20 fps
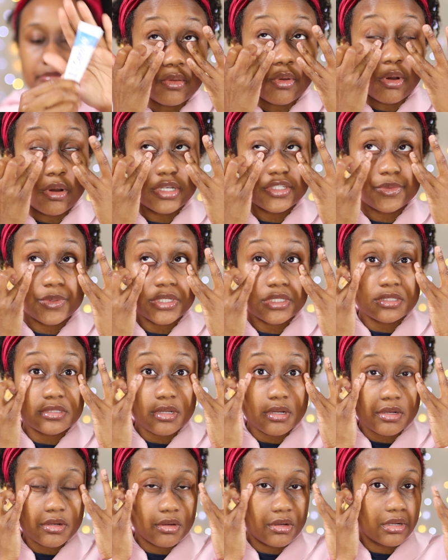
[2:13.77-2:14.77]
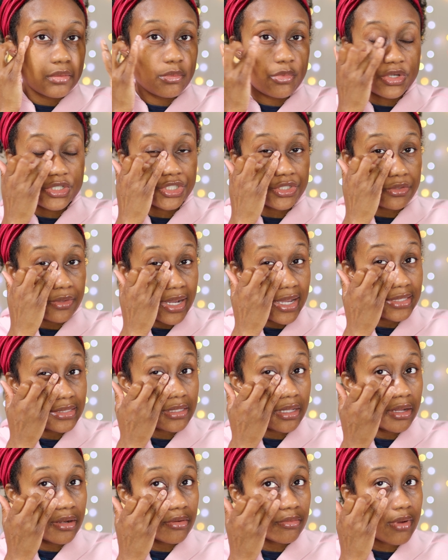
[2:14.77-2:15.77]
You always want to start on moisturized
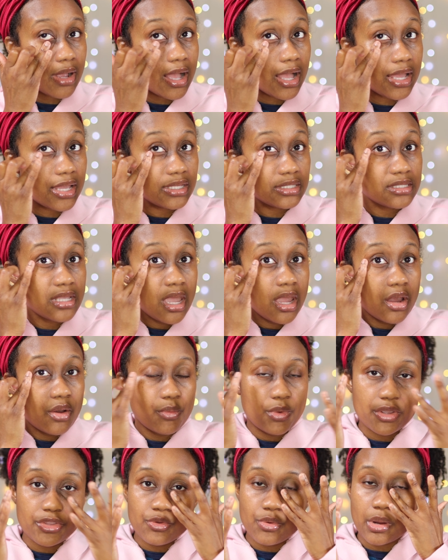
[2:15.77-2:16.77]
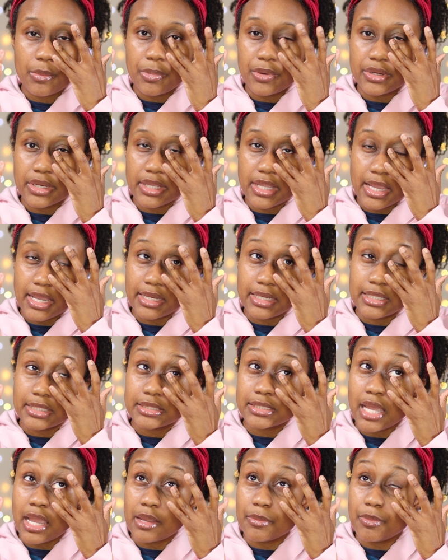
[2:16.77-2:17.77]
under eyes when you are putting any
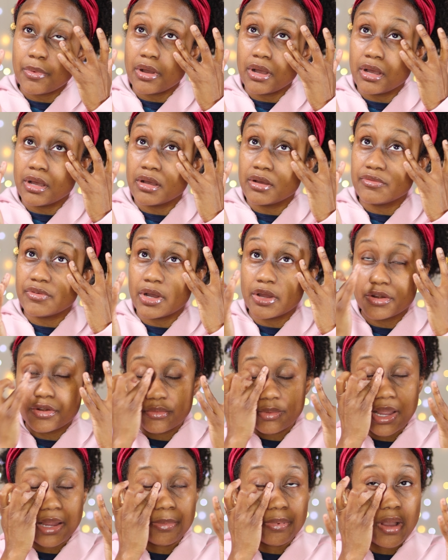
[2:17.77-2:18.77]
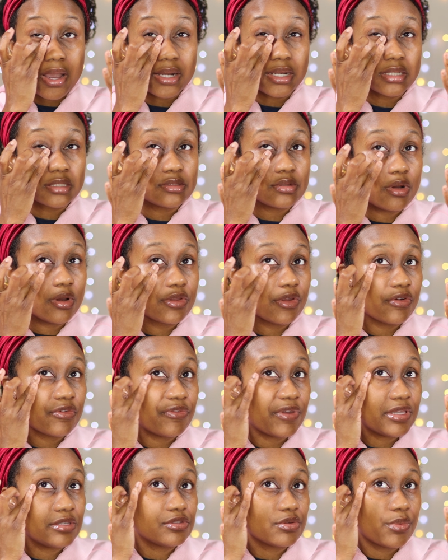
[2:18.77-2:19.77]
type of under eye products on your
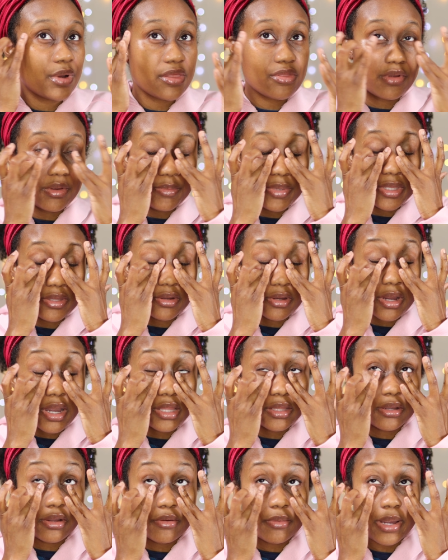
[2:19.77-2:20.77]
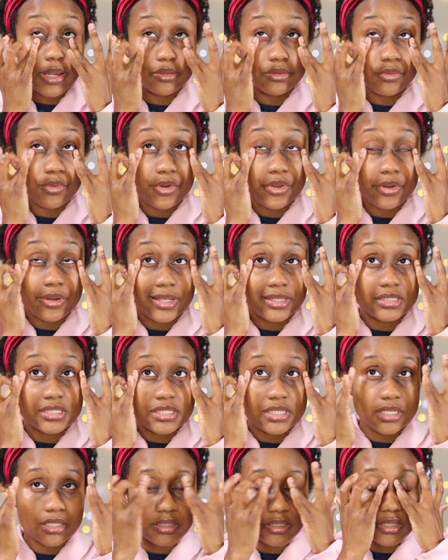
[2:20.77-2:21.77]
face. So whether it be your color corrector or your
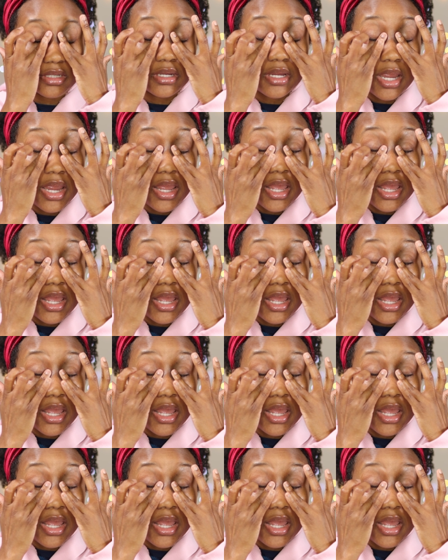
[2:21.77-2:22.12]
concealer,